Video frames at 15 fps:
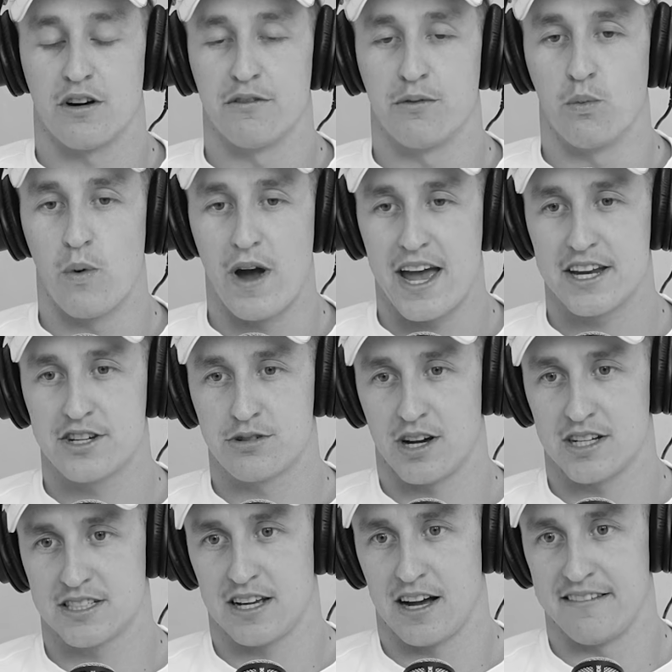of where
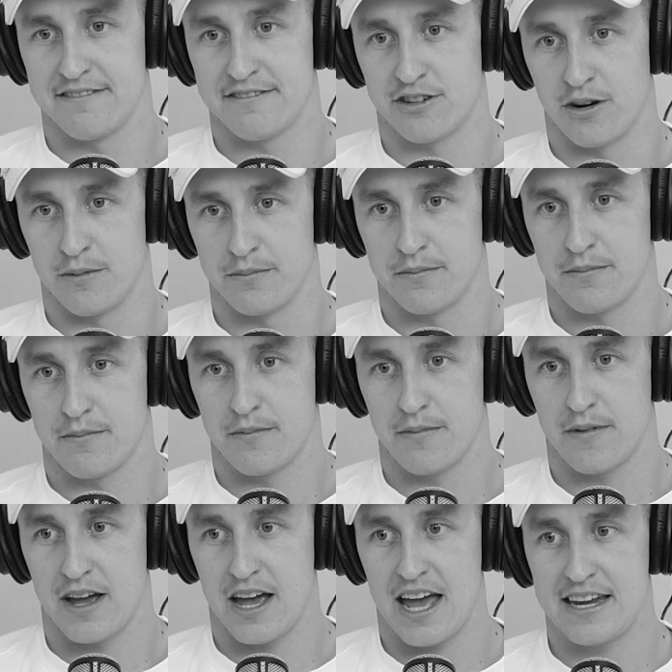trust comes from
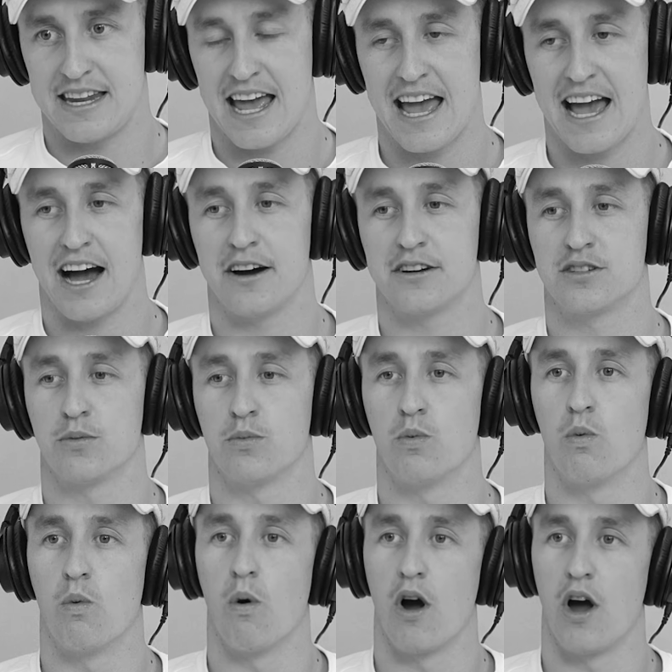and how to
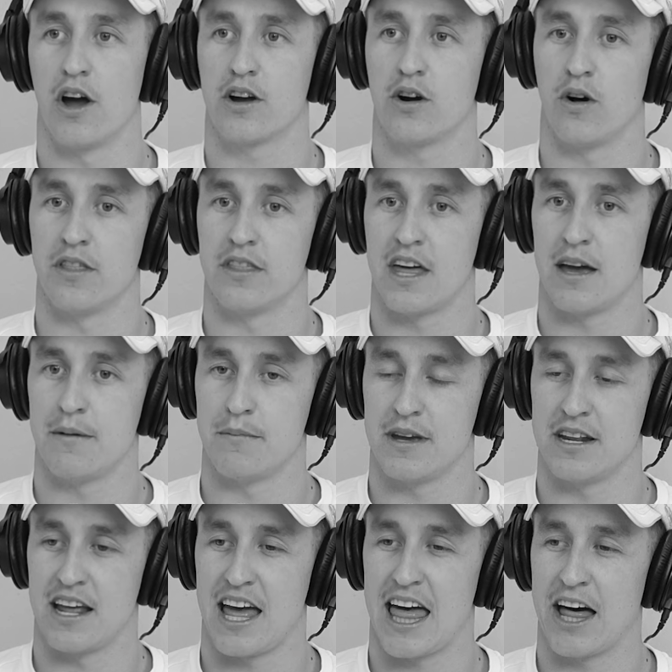work on them
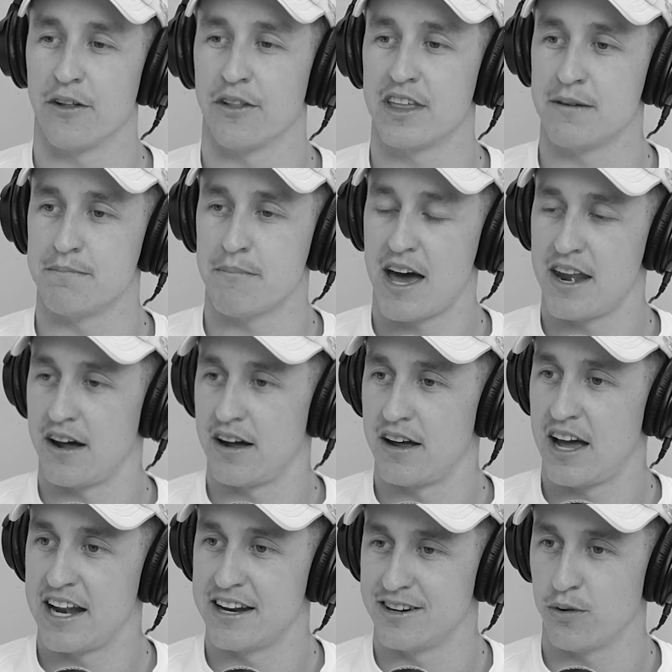in a healthy manner.
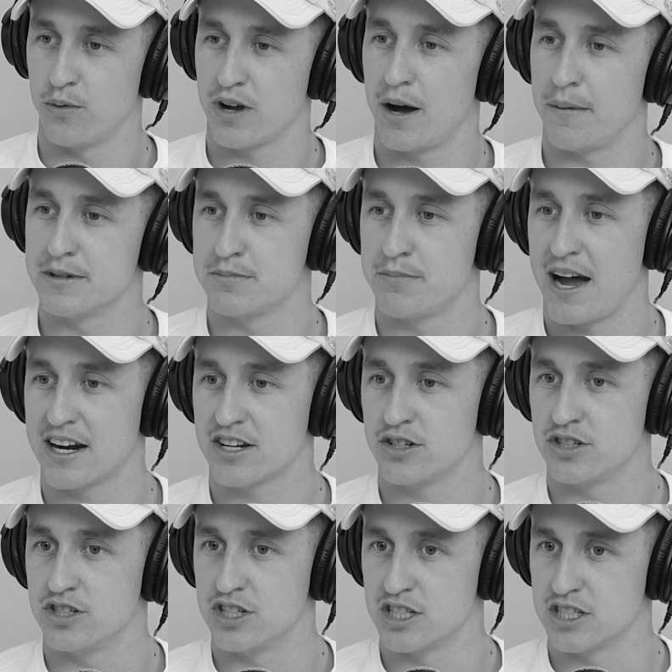And it all comes back
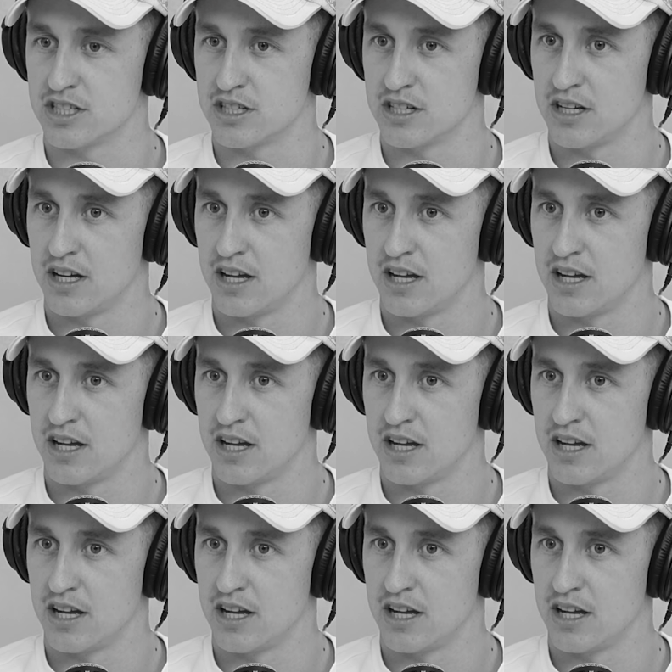to just